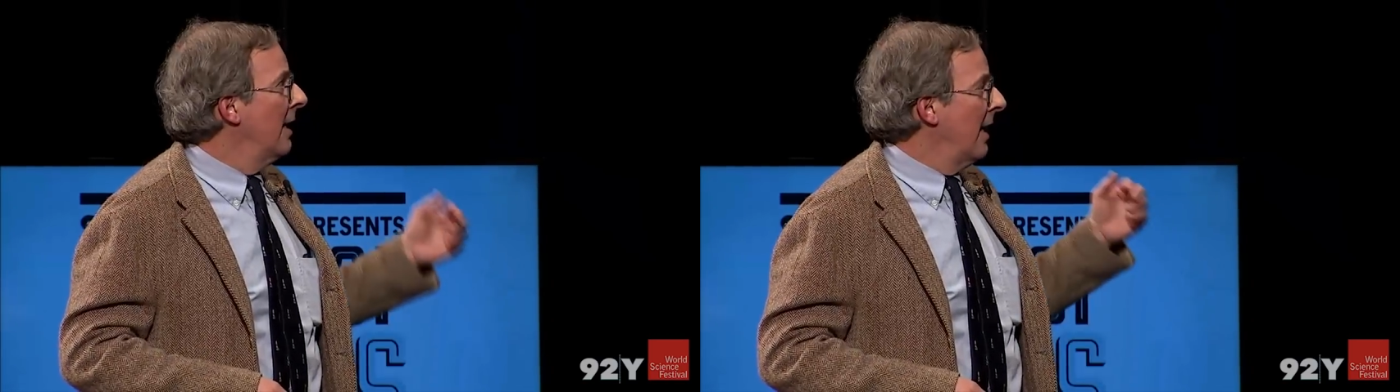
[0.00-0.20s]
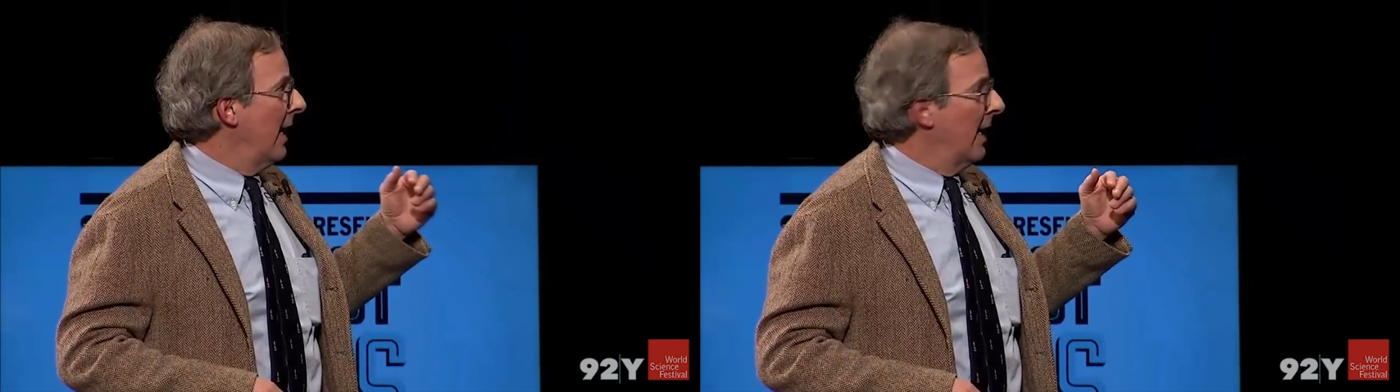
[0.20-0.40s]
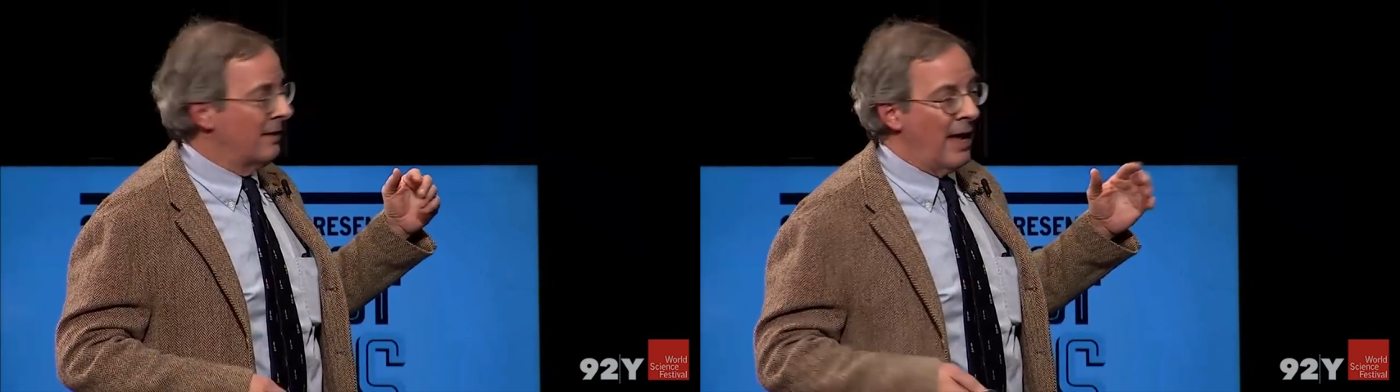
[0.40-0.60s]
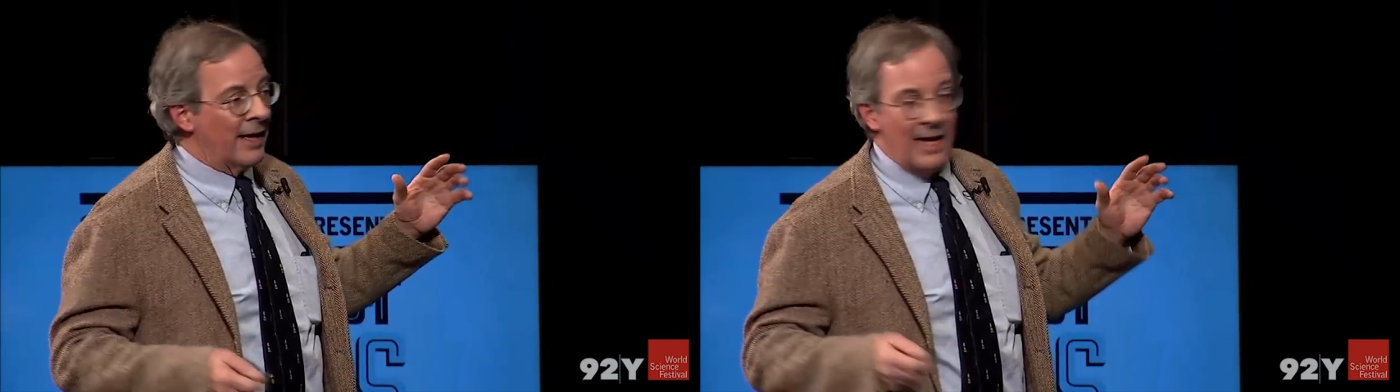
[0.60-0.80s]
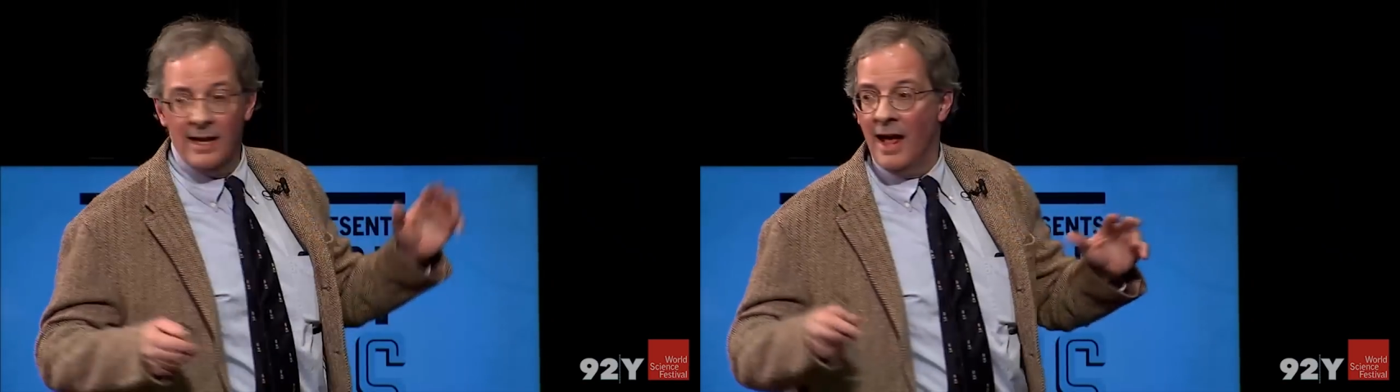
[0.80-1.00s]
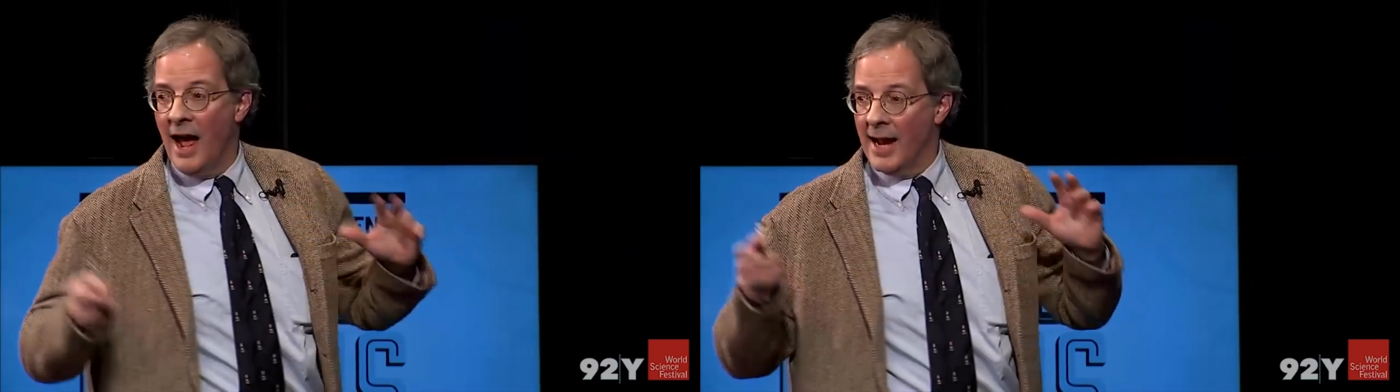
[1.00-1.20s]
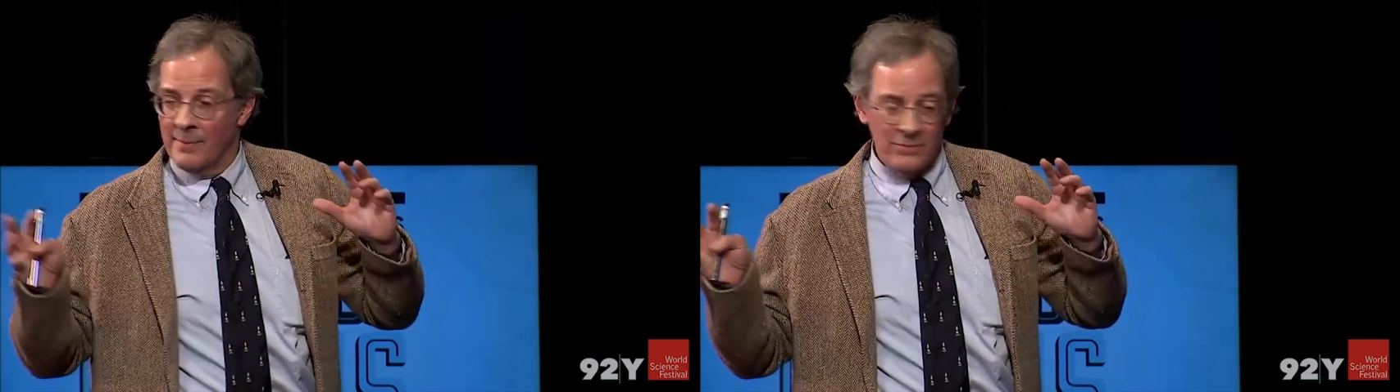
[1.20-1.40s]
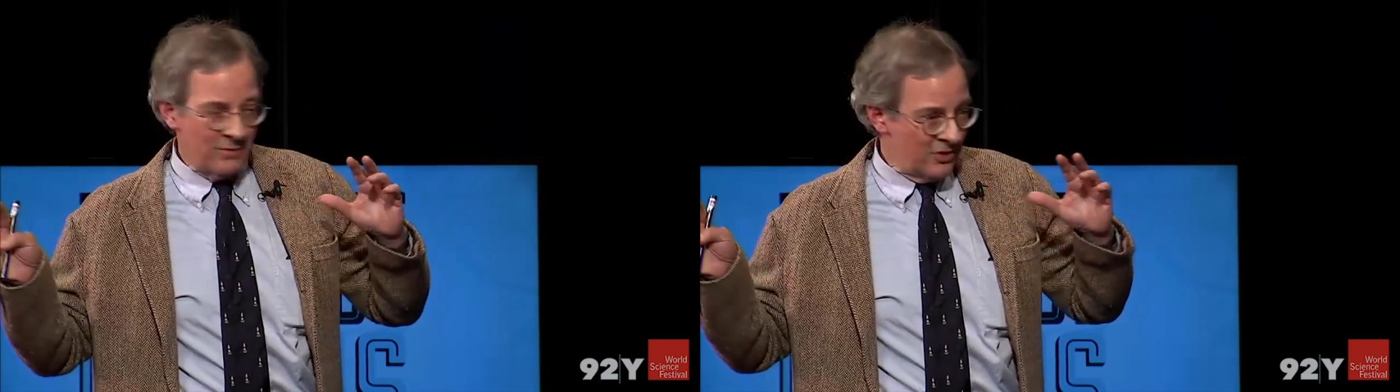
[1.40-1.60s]
And again, I
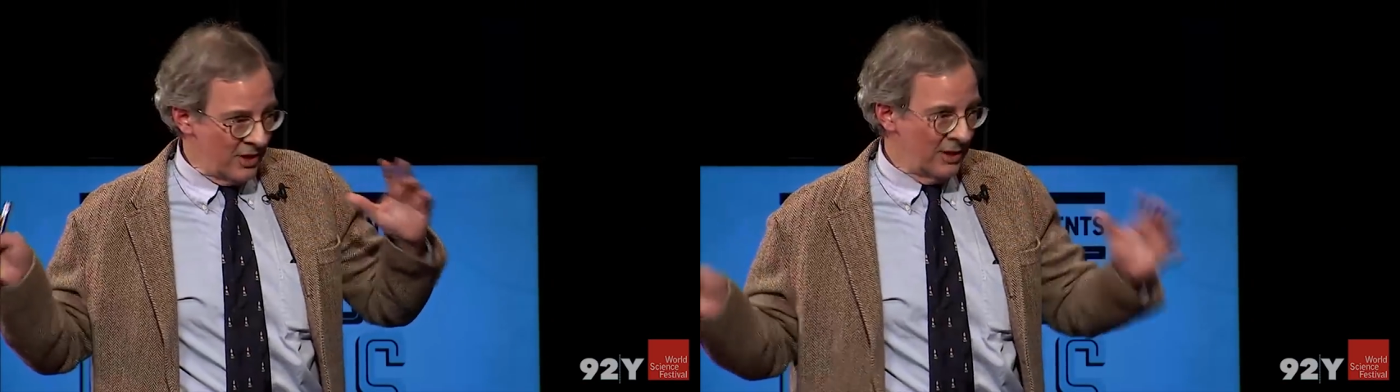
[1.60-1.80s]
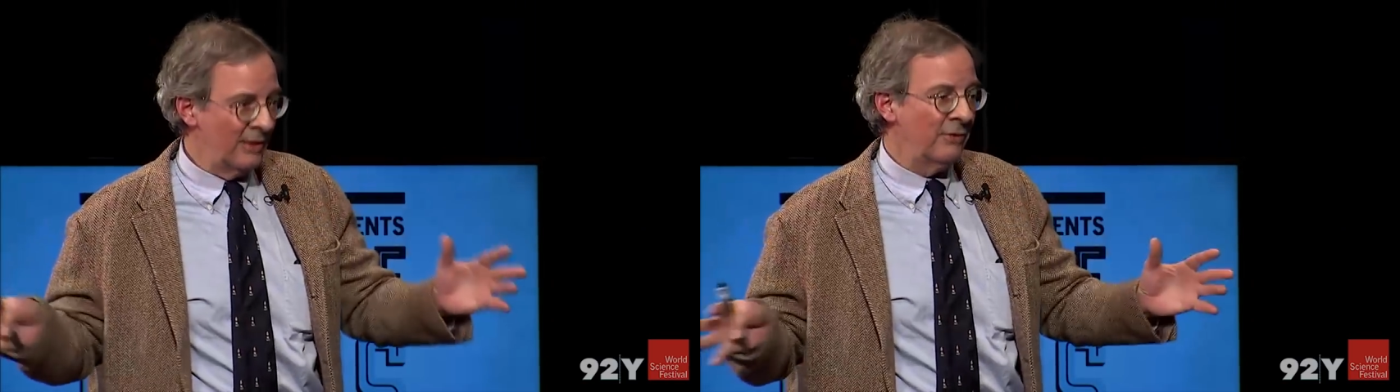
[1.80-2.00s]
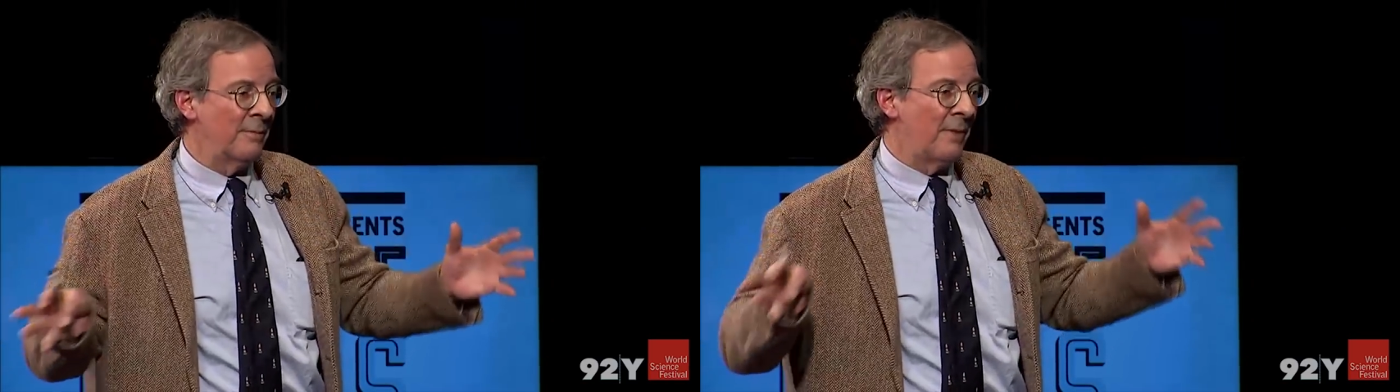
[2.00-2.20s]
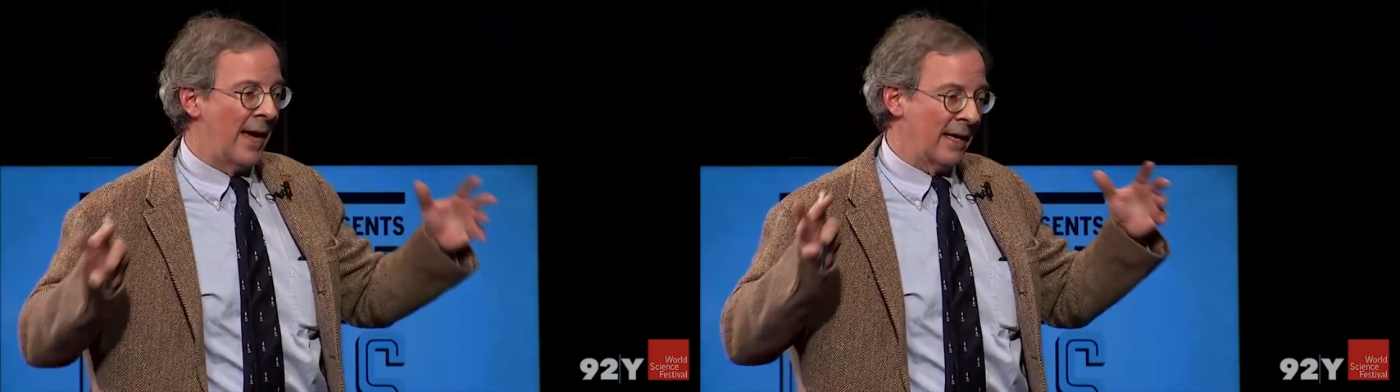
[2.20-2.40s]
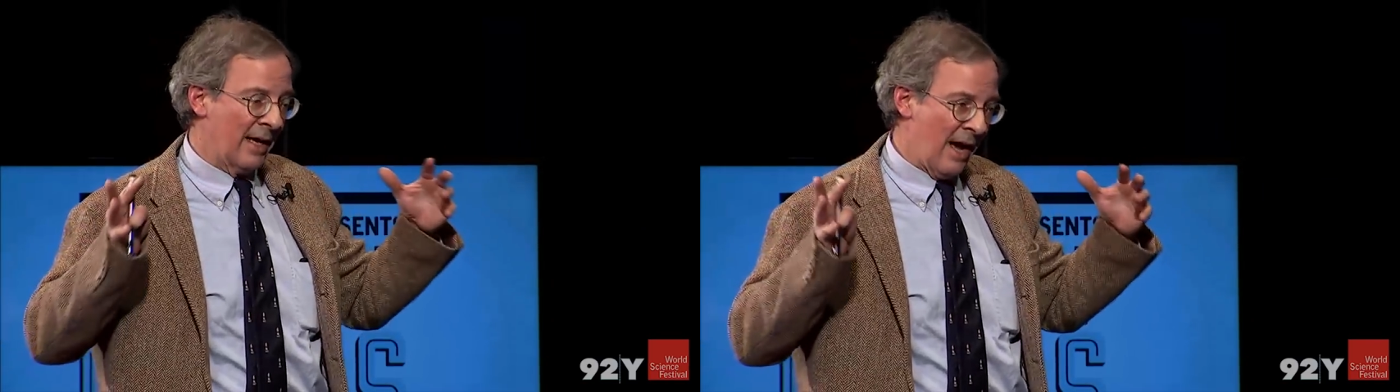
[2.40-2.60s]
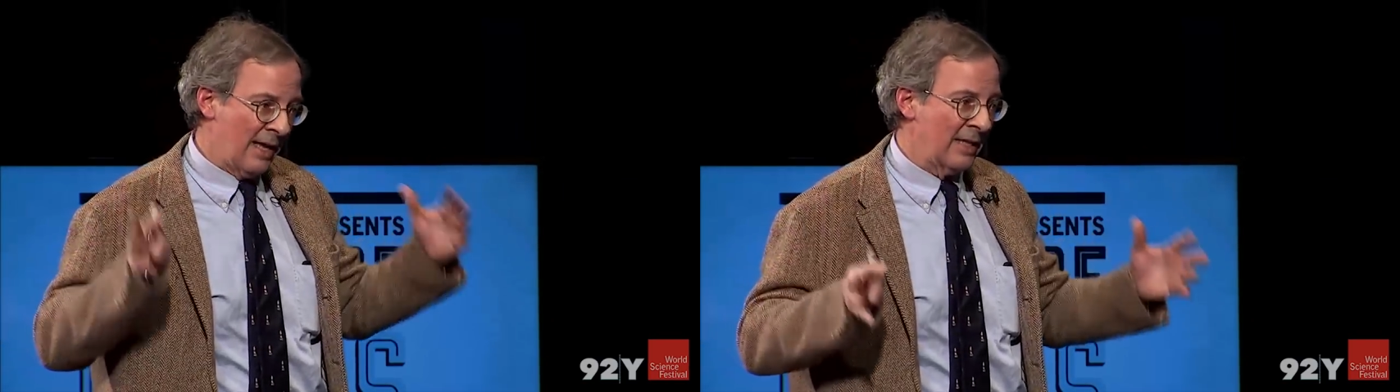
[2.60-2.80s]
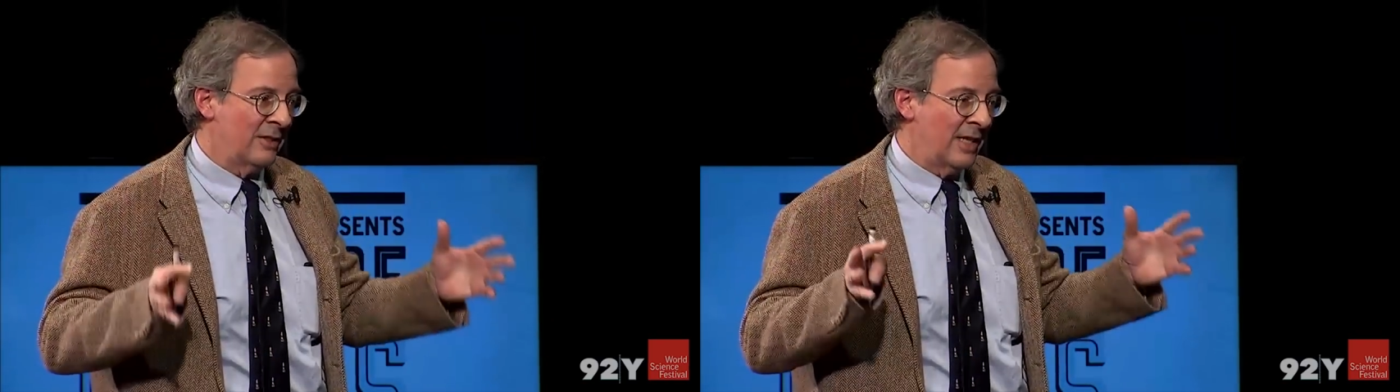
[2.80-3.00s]
am stealing from my colleague,